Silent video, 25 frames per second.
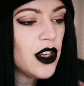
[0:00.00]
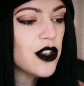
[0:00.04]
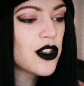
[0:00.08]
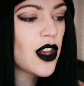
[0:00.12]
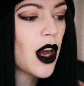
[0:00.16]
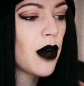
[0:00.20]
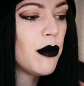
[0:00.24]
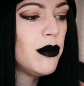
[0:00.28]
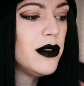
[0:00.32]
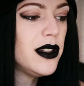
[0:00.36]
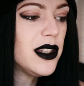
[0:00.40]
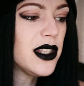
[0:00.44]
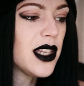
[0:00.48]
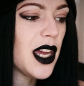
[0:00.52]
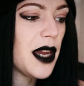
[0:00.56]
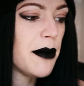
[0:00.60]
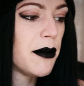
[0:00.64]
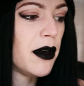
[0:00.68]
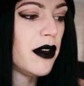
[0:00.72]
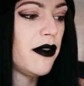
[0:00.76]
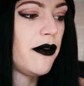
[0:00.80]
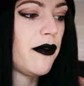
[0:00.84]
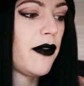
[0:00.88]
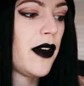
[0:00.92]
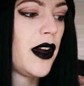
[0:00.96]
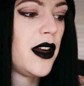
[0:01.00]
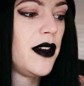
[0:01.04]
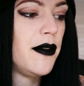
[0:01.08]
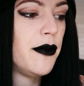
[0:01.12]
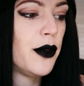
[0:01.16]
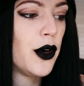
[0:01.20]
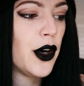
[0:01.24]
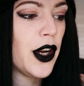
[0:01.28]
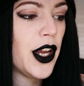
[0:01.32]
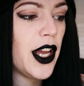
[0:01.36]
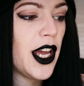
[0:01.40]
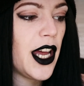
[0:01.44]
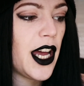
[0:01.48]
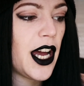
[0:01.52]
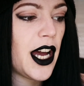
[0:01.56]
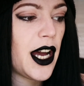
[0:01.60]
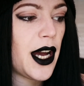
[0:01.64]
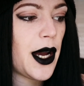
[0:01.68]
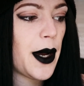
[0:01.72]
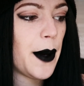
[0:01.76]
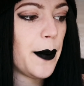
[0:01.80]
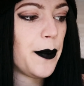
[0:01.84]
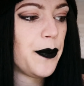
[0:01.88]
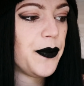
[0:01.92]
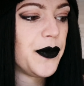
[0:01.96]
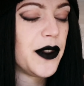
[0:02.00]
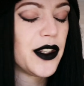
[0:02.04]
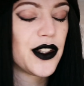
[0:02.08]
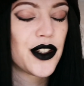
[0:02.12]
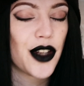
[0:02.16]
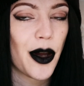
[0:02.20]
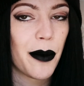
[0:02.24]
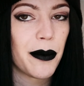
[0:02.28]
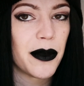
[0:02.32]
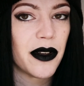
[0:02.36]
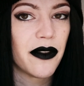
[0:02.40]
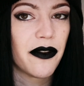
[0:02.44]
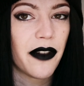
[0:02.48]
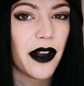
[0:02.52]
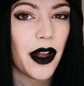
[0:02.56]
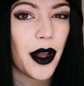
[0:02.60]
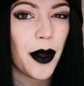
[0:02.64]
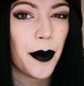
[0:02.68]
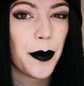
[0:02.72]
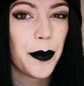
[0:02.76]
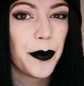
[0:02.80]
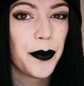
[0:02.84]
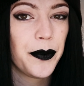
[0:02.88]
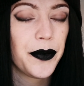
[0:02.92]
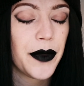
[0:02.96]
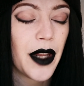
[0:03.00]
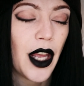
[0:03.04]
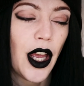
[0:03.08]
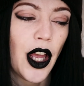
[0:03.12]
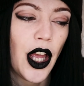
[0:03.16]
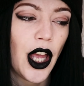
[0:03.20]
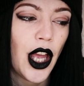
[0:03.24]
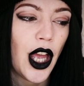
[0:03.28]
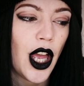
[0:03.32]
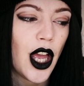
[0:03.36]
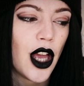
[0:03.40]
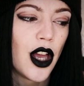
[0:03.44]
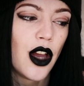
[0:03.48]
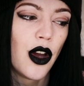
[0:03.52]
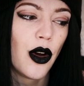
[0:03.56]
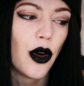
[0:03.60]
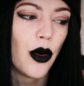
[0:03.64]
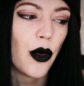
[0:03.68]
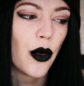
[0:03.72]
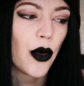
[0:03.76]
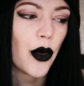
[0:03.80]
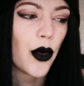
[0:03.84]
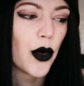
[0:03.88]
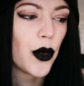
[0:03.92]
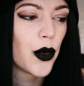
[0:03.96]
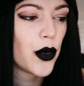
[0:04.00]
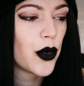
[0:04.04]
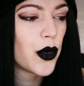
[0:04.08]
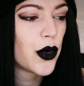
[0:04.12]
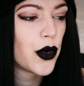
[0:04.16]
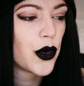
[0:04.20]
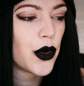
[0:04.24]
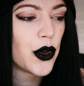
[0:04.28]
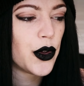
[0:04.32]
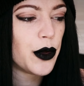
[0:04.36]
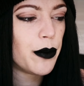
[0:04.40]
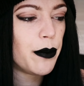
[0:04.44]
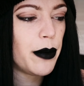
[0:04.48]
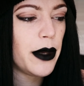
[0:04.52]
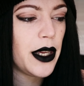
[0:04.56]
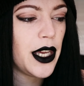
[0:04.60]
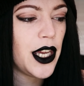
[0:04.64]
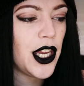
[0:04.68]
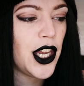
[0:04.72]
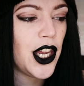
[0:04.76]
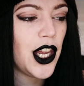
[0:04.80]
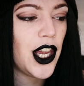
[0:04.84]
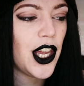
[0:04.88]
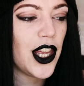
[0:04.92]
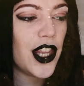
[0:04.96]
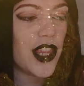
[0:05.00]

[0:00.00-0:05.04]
So I would say my favorite zombie film could be